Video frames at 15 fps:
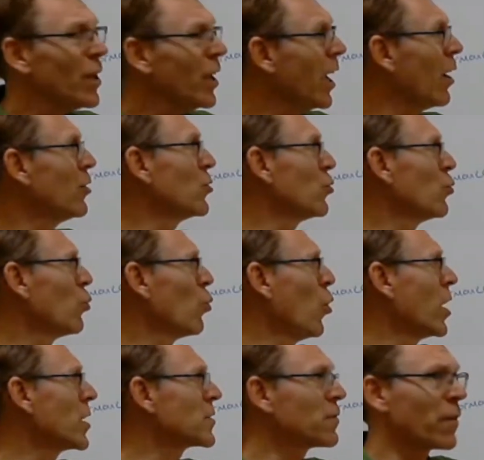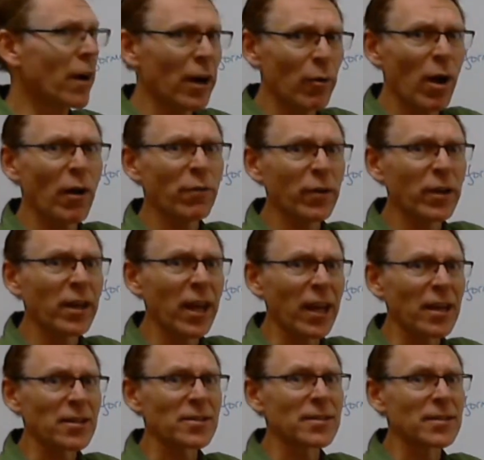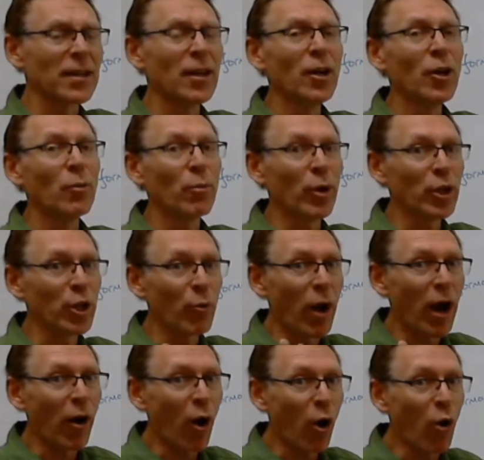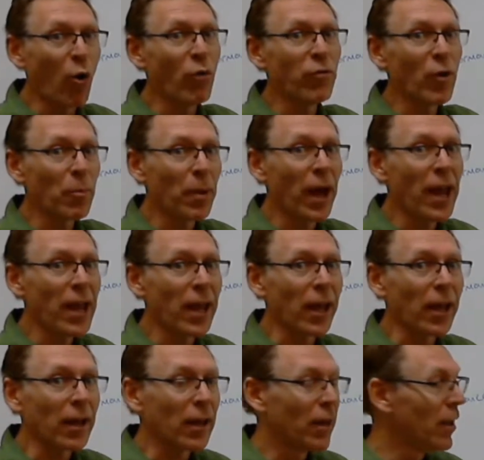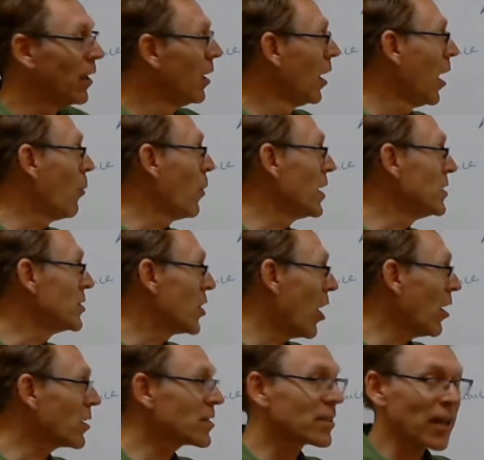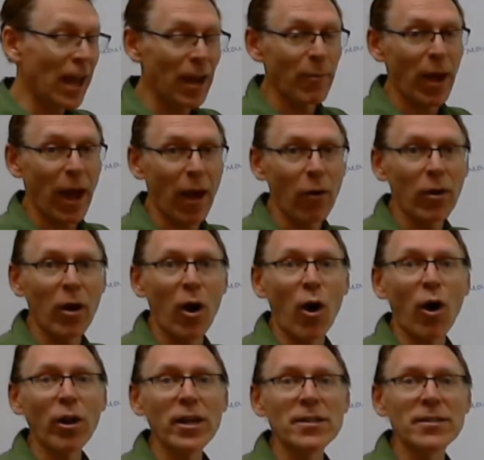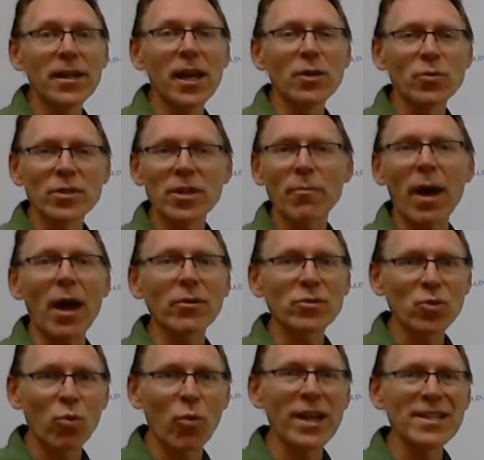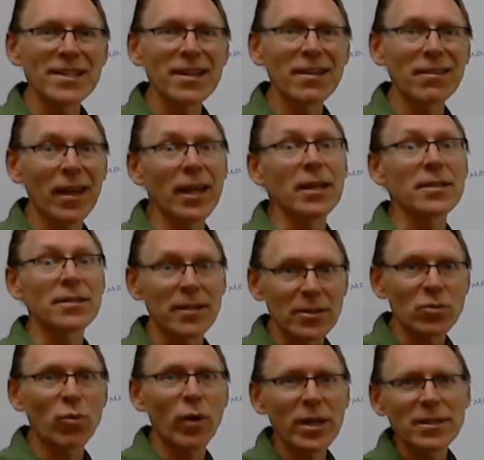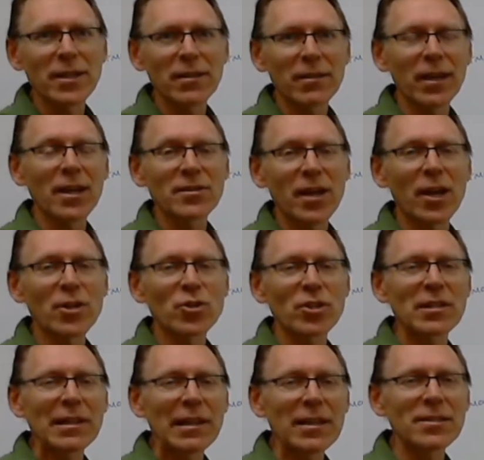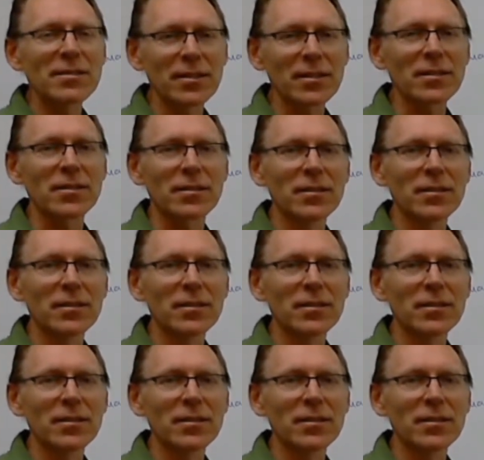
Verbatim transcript: It works very well for geeks, but you are overpaying. And when Docs came out, all it did was about 20 things, the 20 things I just listed.